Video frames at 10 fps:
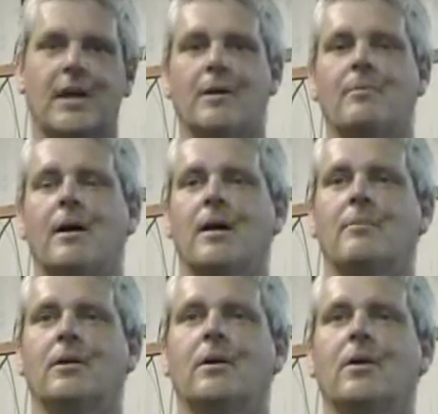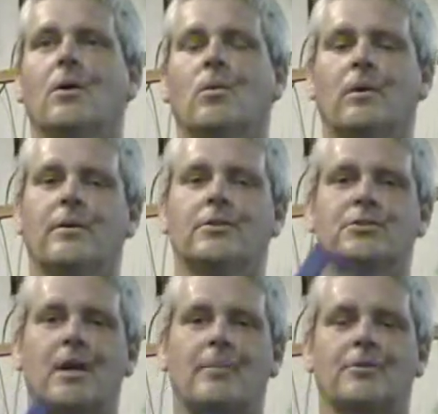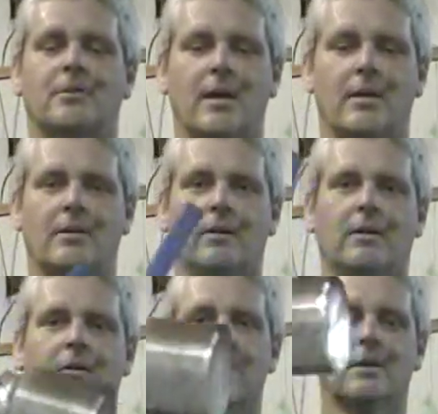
tag behind me with this tribostatic gun.